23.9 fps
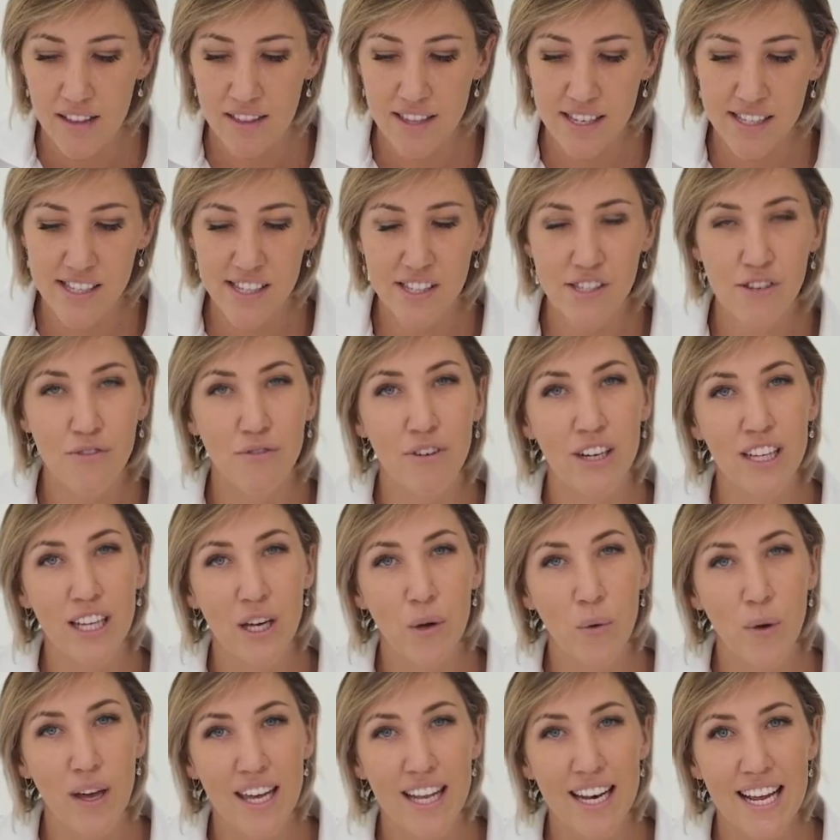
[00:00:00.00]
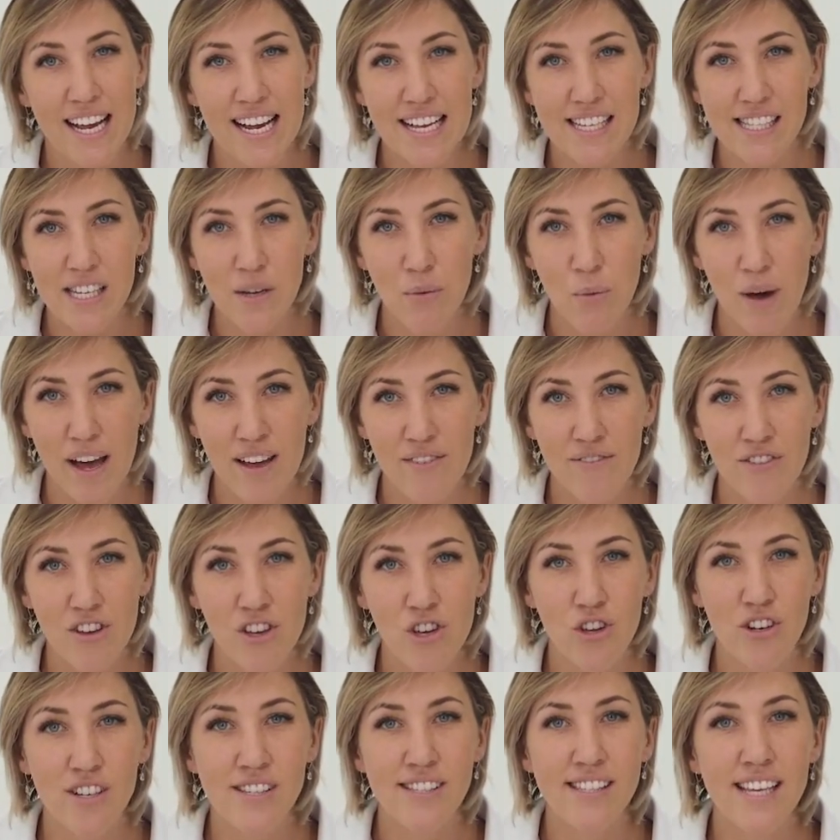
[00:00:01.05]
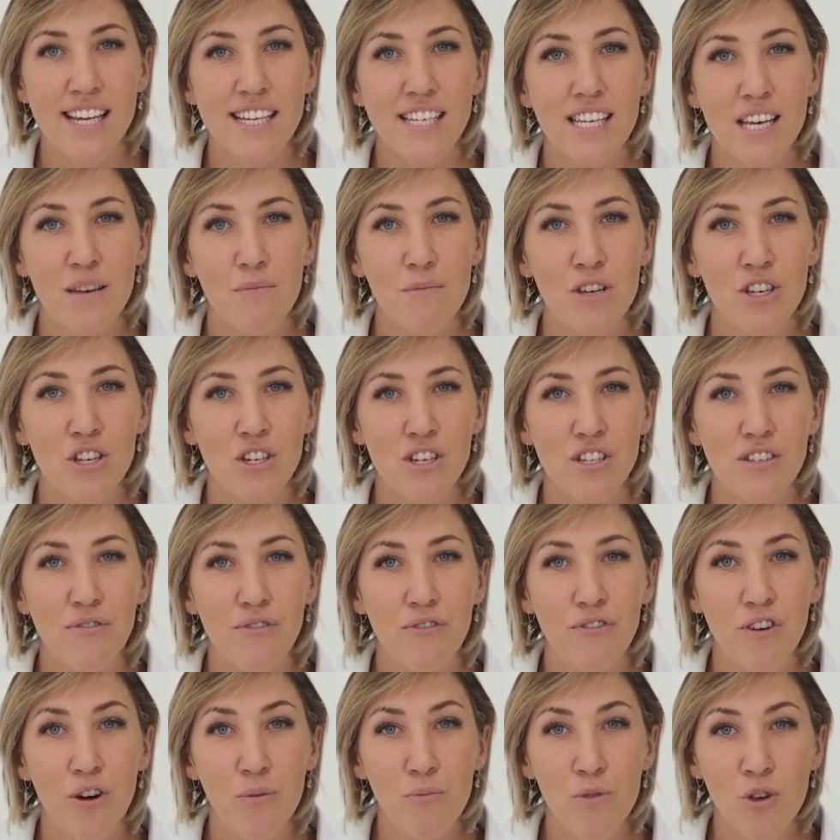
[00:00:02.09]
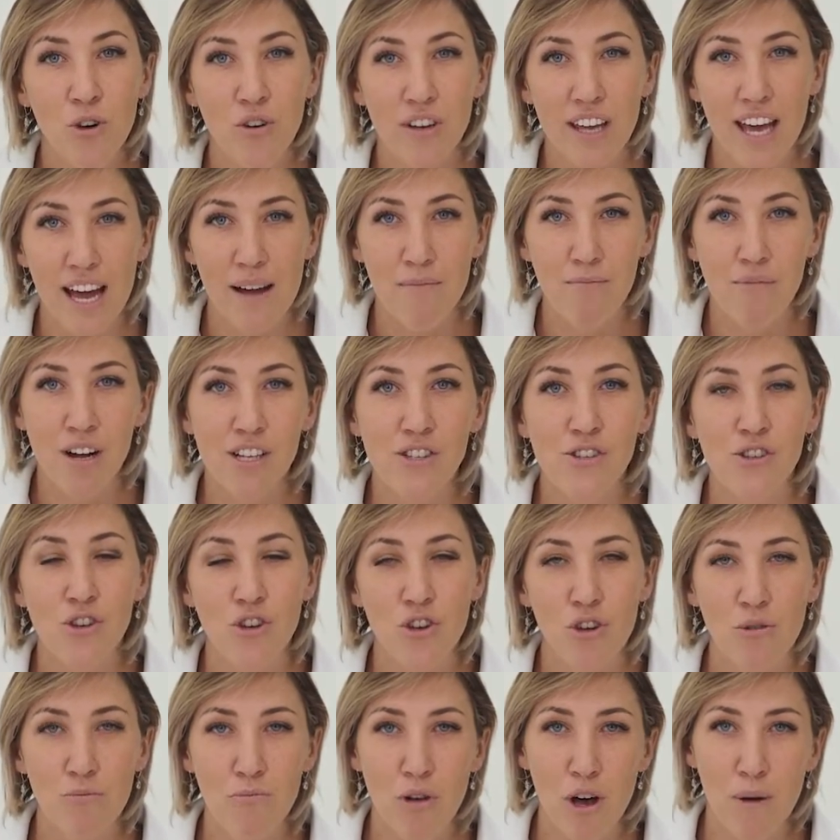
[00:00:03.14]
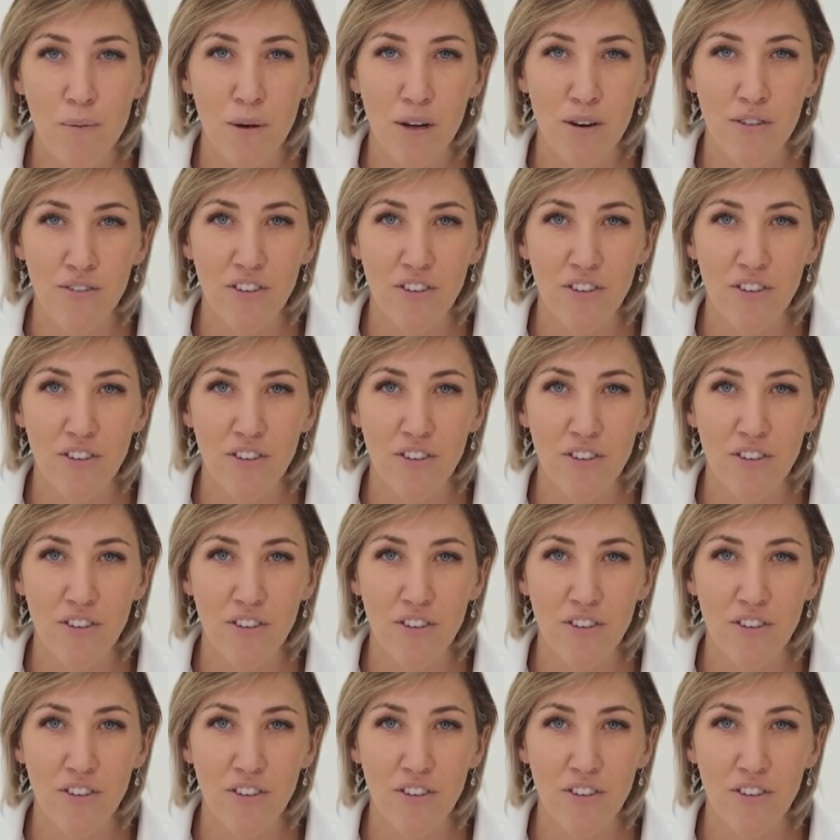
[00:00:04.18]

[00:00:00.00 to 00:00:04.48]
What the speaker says: This is a really quick and easy way for you to send images from your camera to your mobile